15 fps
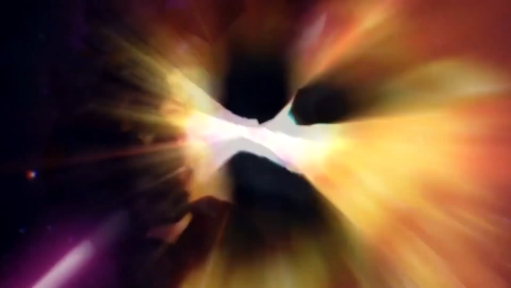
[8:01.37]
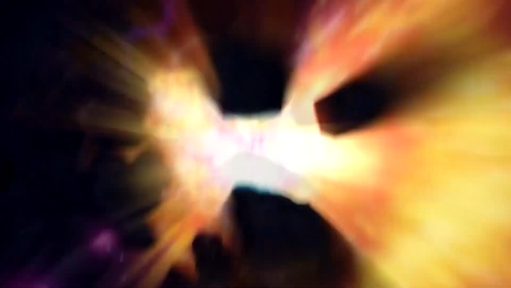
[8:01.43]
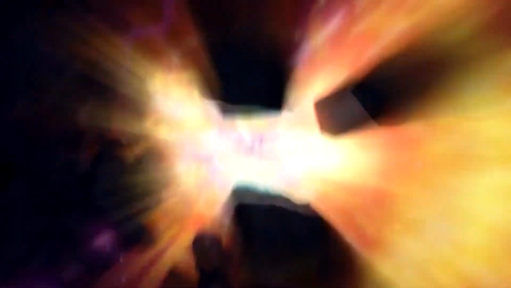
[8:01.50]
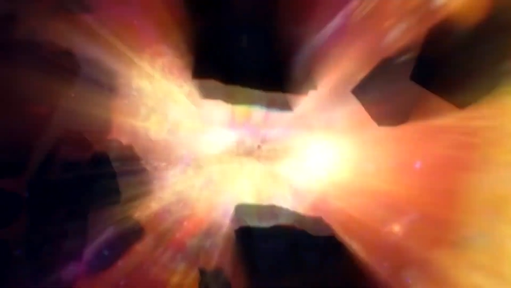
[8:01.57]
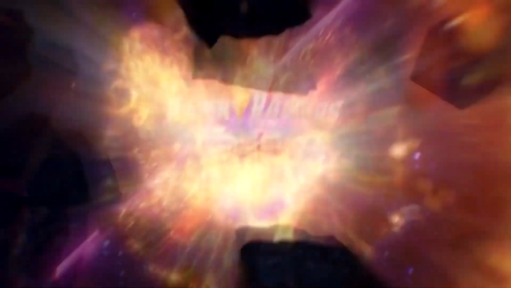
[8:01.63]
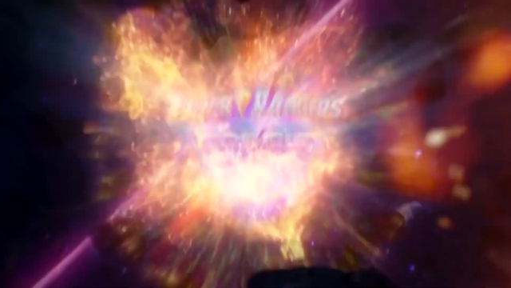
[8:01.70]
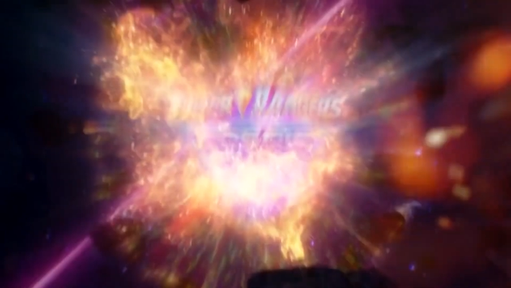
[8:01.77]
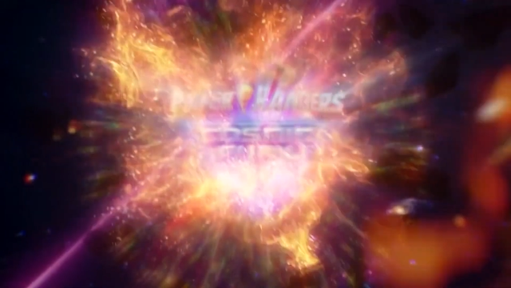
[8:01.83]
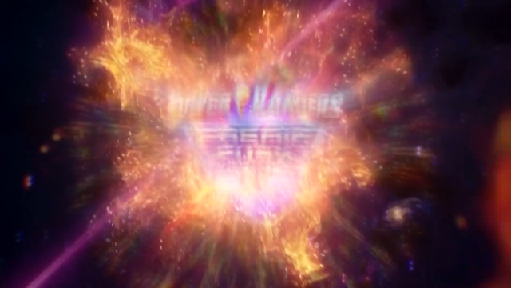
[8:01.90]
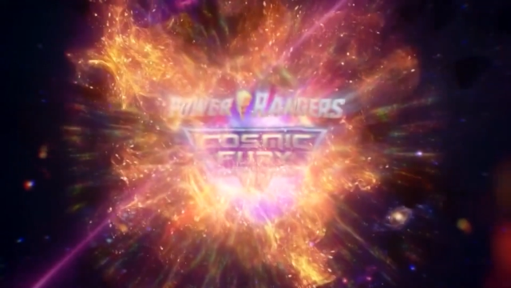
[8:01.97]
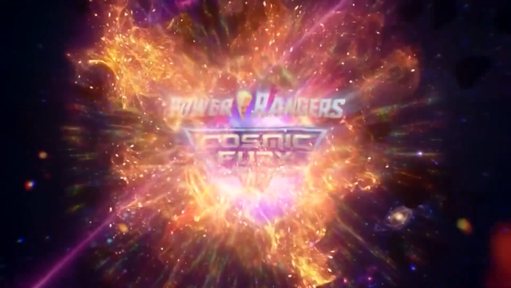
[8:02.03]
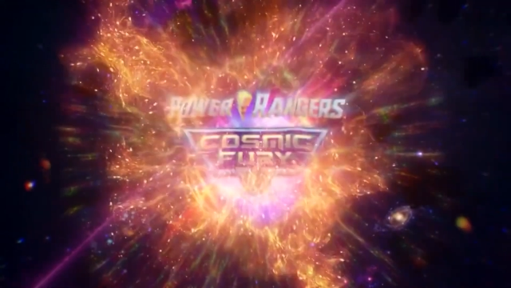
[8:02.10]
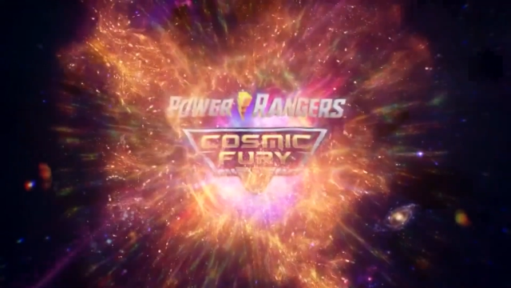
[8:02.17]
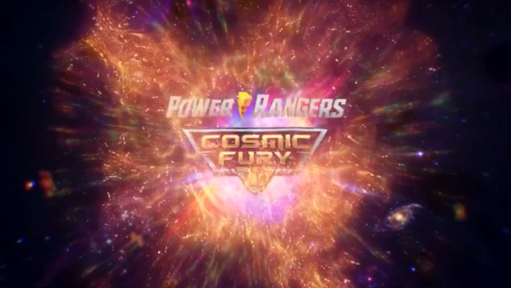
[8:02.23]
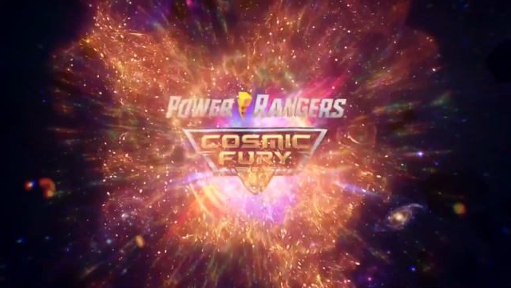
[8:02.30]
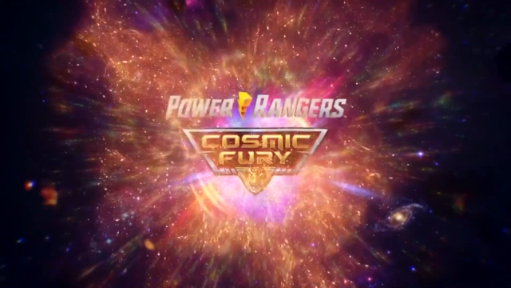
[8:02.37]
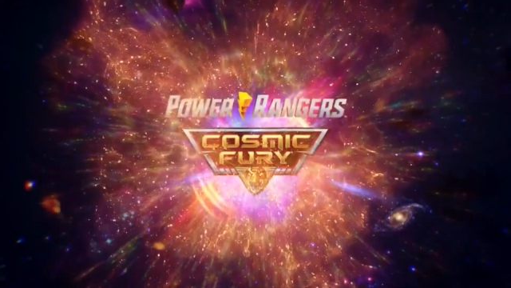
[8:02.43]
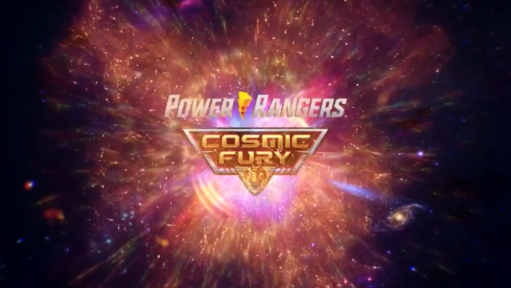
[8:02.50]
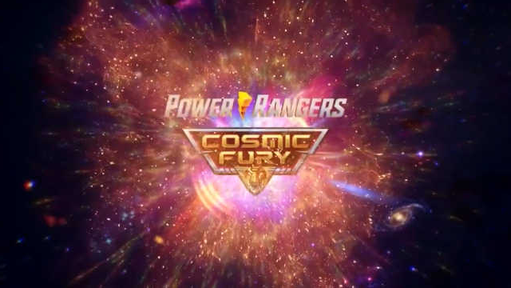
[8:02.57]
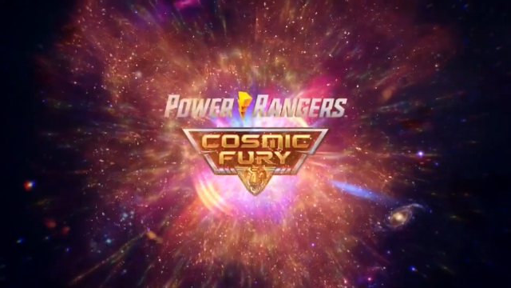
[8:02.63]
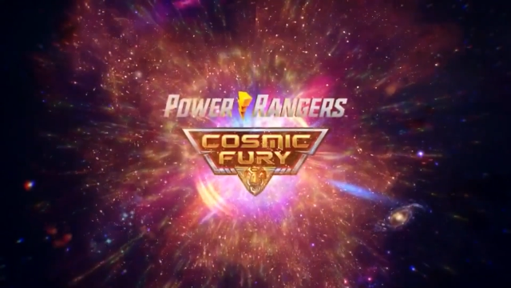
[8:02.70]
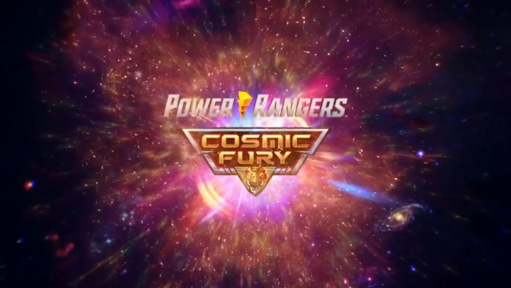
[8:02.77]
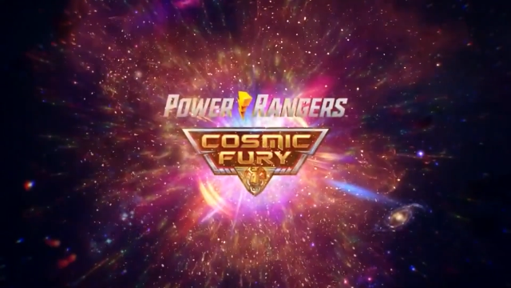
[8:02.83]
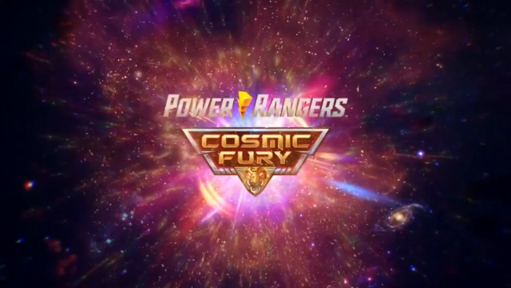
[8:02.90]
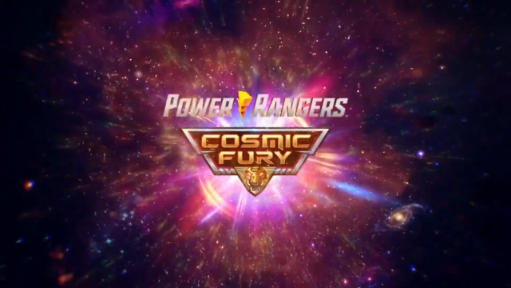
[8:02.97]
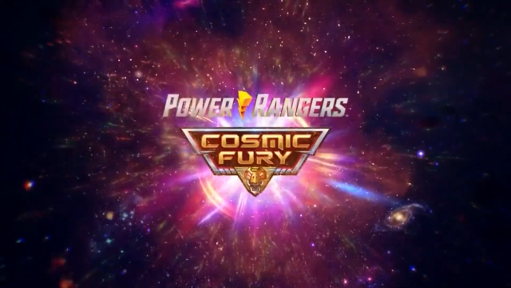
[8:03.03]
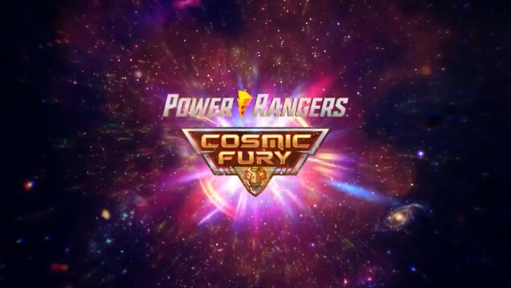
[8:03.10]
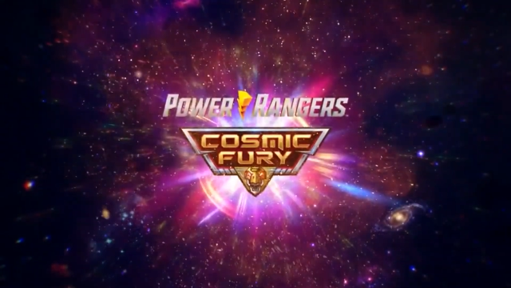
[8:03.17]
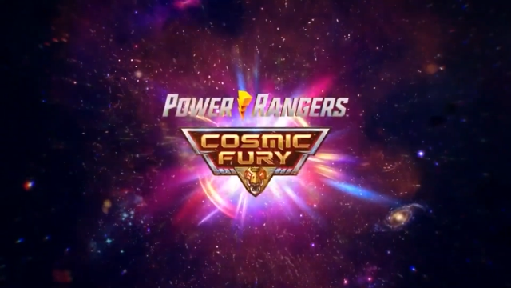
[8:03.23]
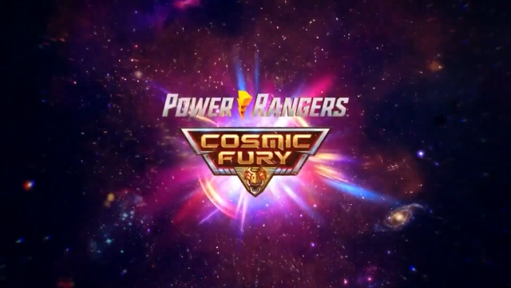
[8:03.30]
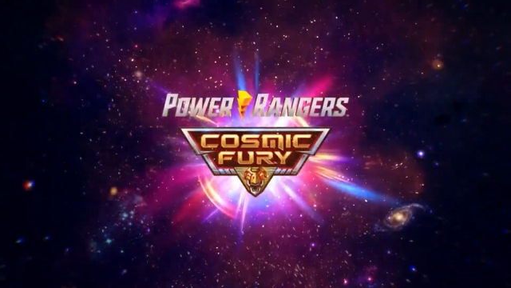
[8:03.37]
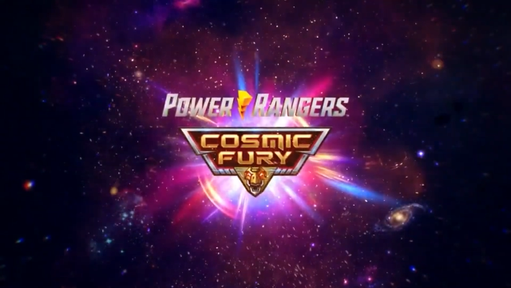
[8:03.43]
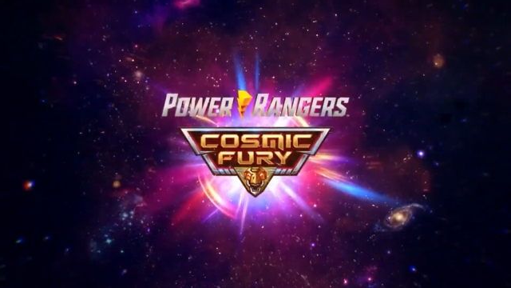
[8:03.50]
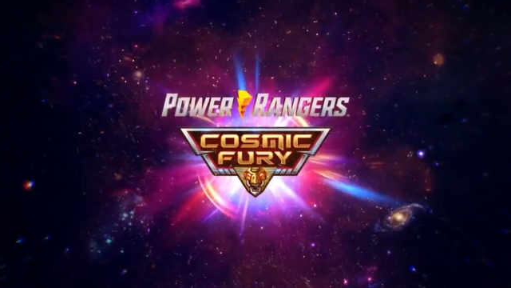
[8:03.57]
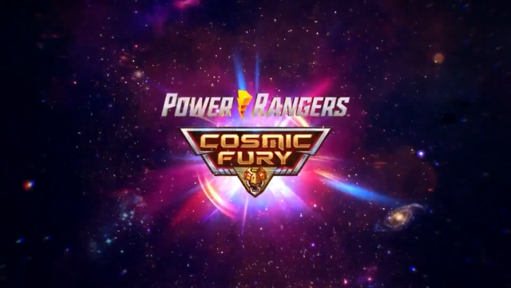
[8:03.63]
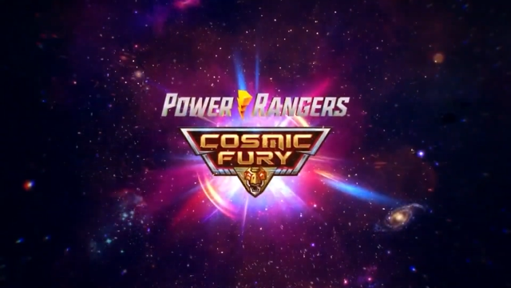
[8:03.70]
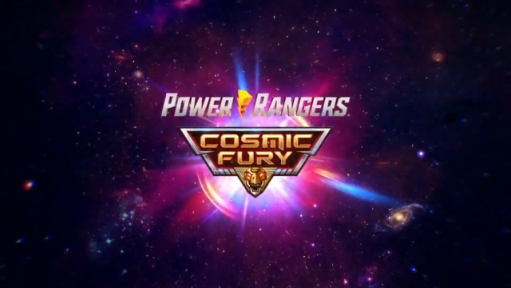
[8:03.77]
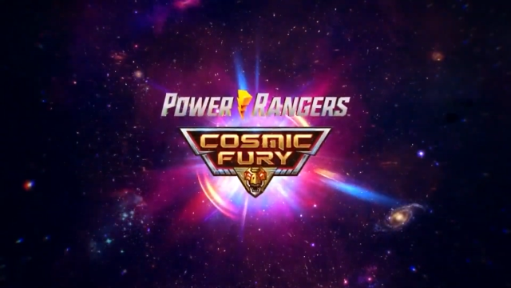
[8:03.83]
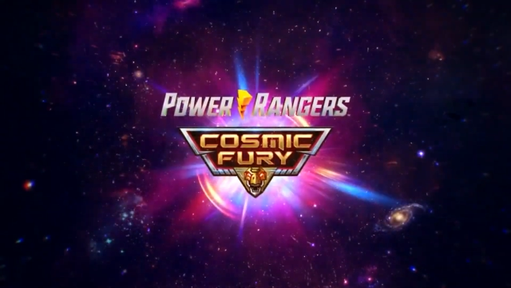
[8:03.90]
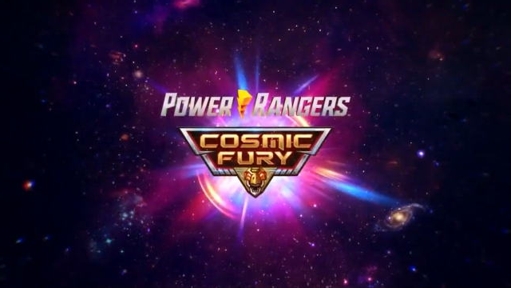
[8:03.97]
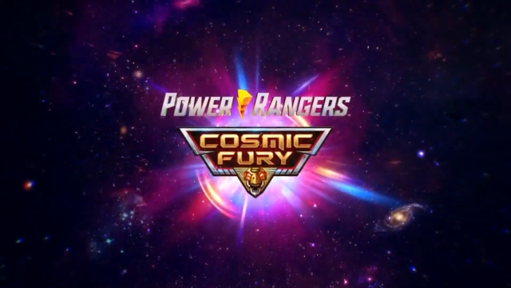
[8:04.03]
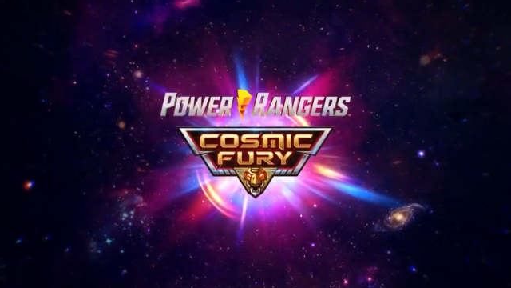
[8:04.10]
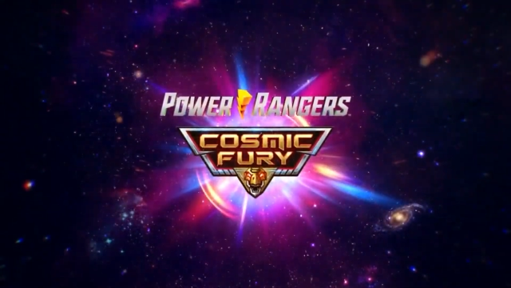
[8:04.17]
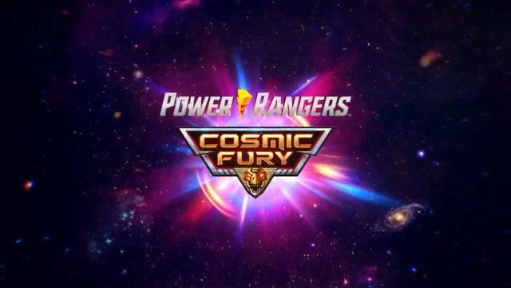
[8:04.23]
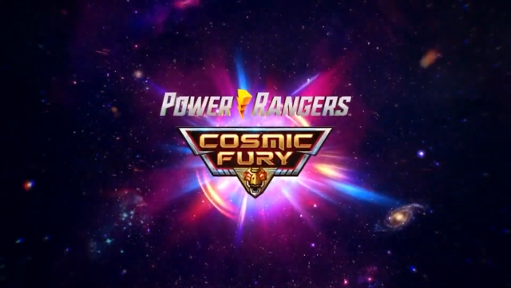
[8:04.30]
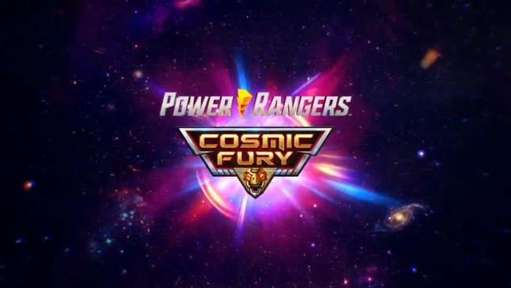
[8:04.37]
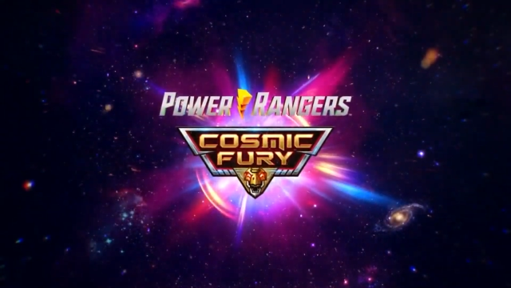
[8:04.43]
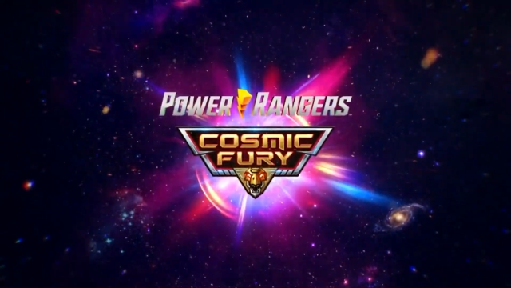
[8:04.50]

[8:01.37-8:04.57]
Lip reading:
No face is visible, so there are no lips to read.